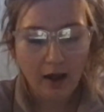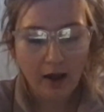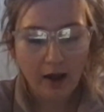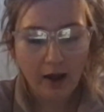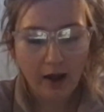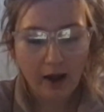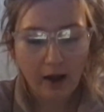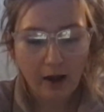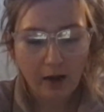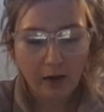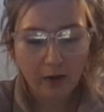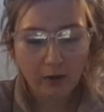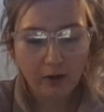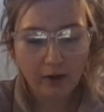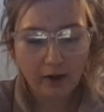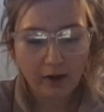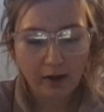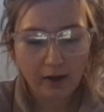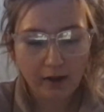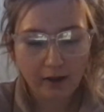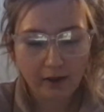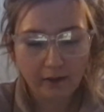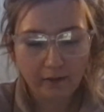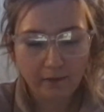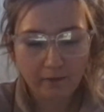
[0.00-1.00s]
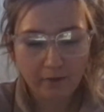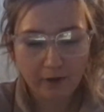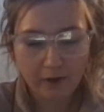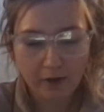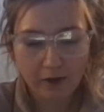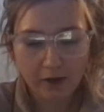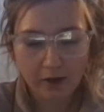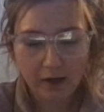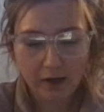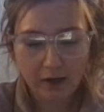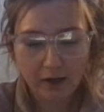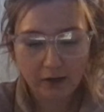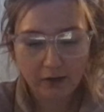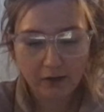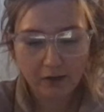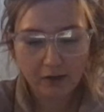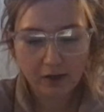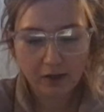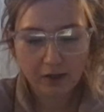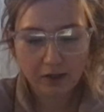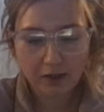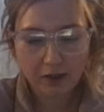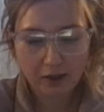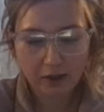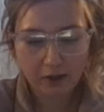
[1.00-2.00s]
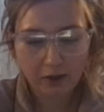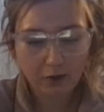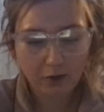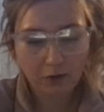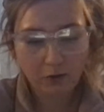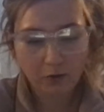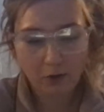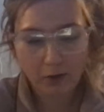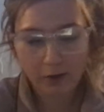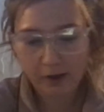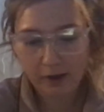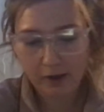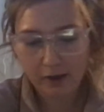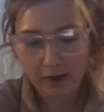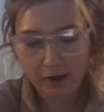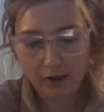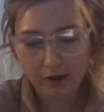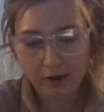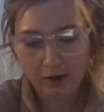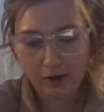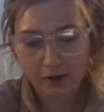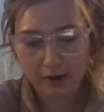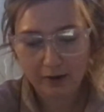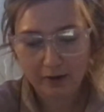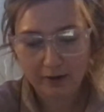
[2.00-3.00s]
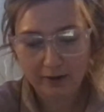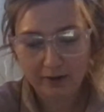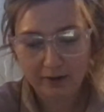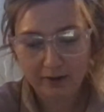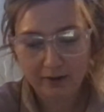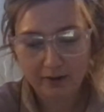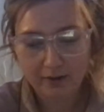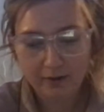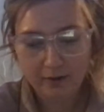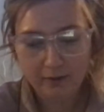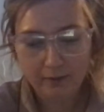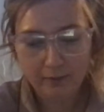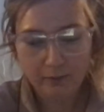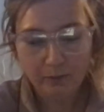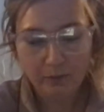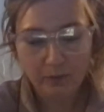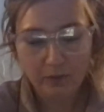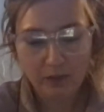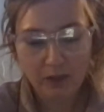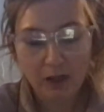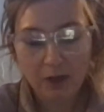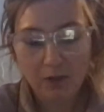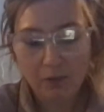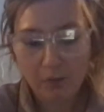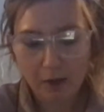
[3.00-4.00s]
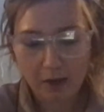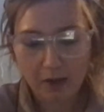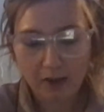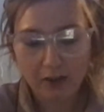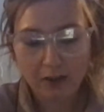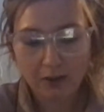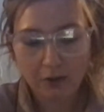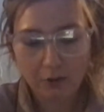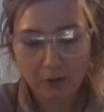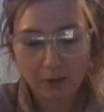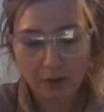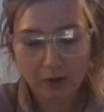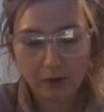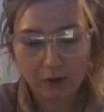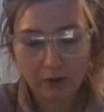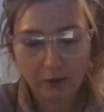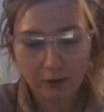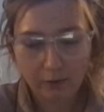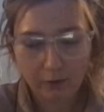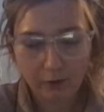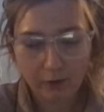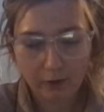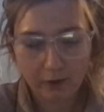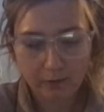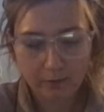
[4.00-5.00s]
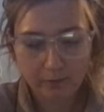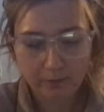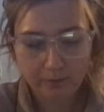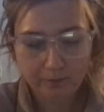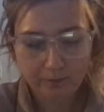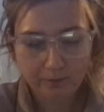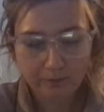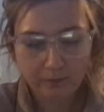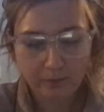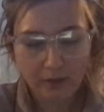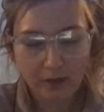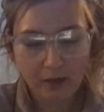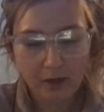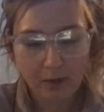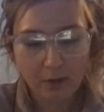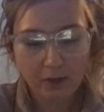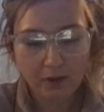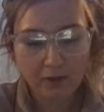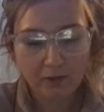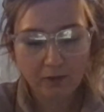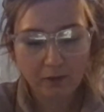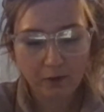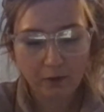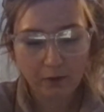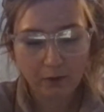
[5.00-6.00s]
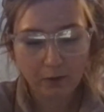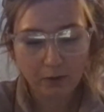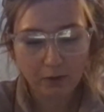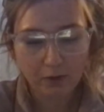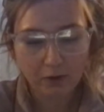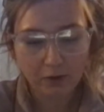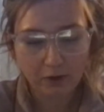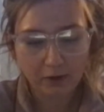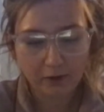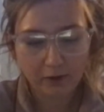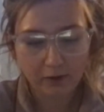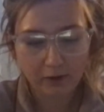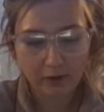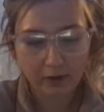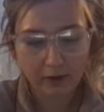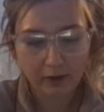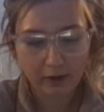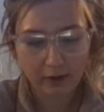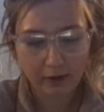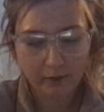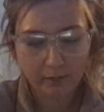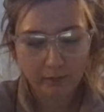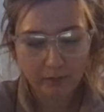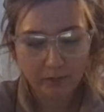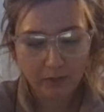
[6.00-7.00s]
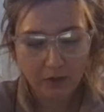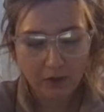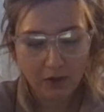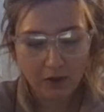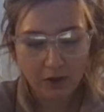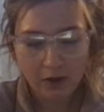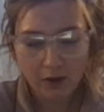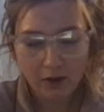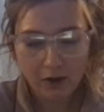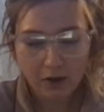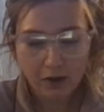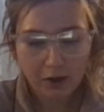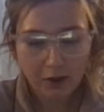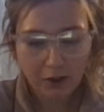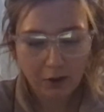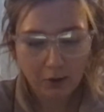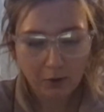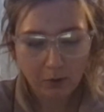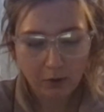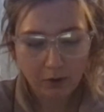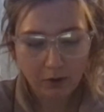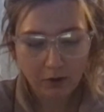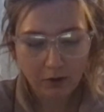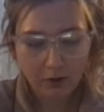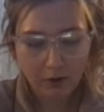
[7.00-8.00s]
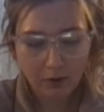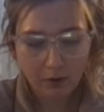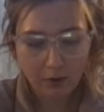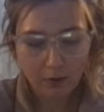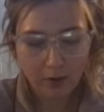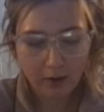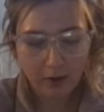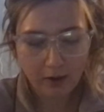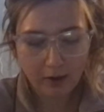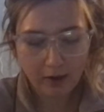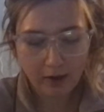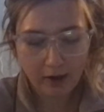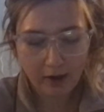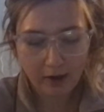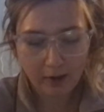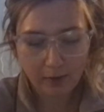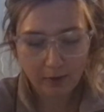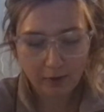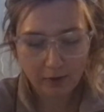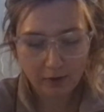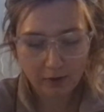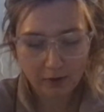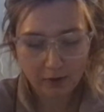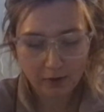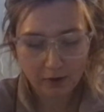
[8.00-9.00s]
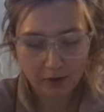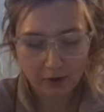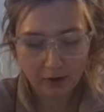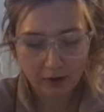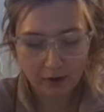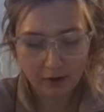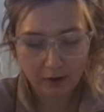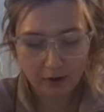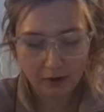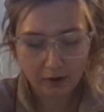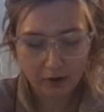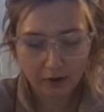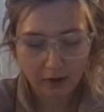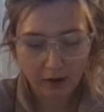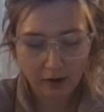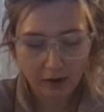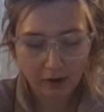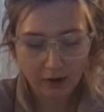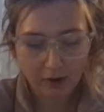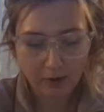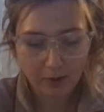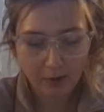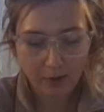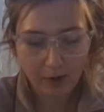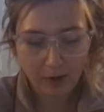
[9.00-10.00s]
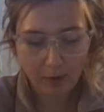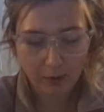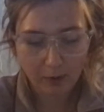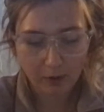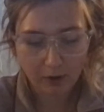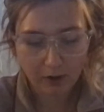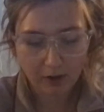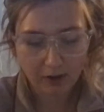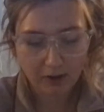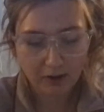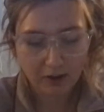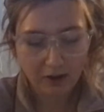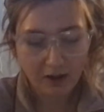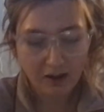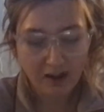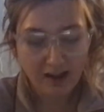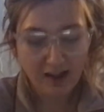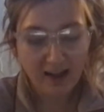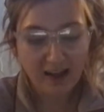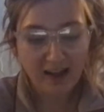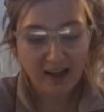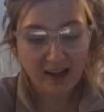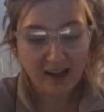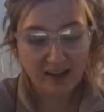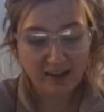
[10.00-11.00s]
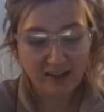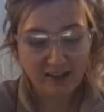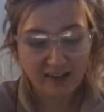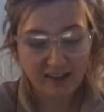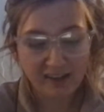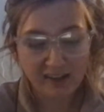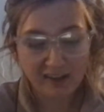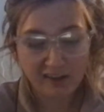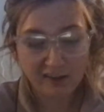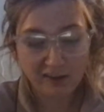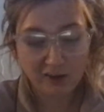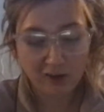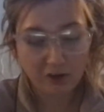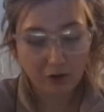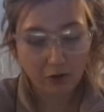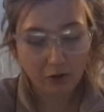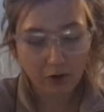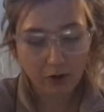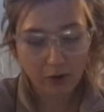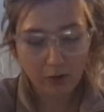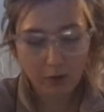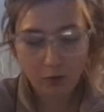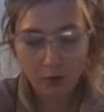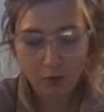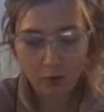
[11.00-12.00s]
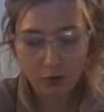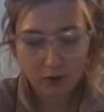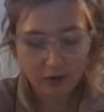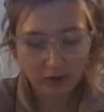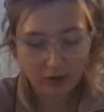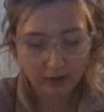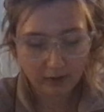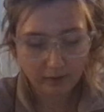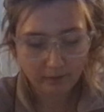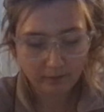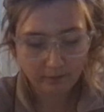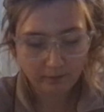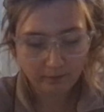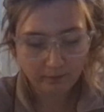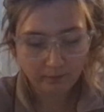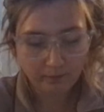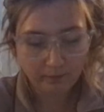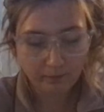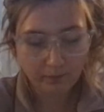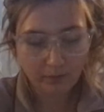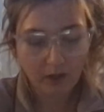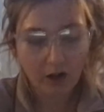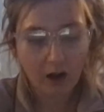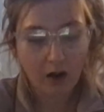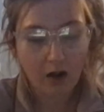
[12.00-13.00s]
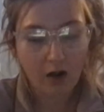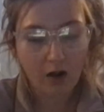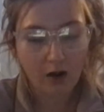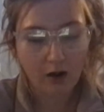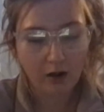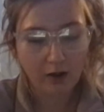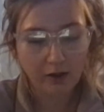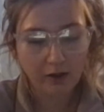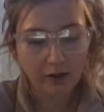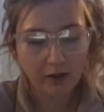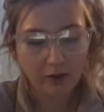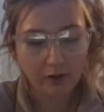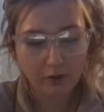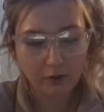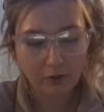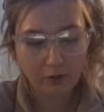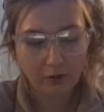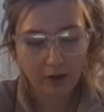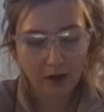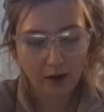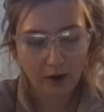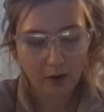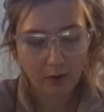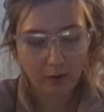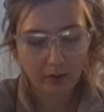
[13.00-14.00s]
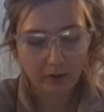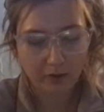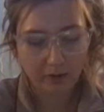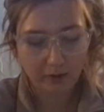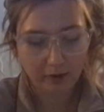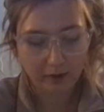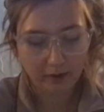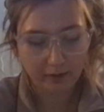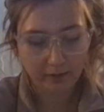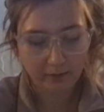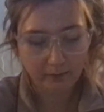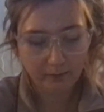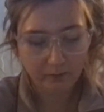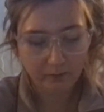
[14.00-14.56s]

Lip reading: out at the very edge of the city, to avoid any guards that might still be looking for him. He was filled with dread for Lena. He wouldn't know what had happened to her until he got to the pipeworks, and she either showed up or didn't. All he could do now was run.